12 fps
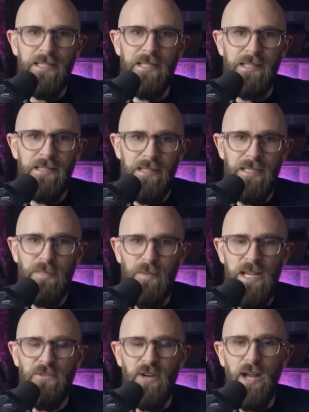assisted
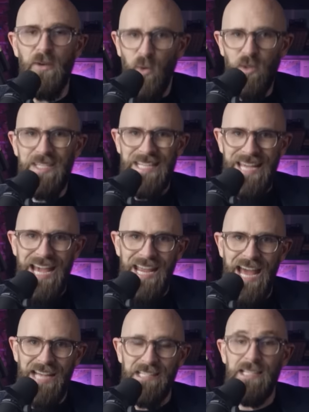speedrun, or TAS.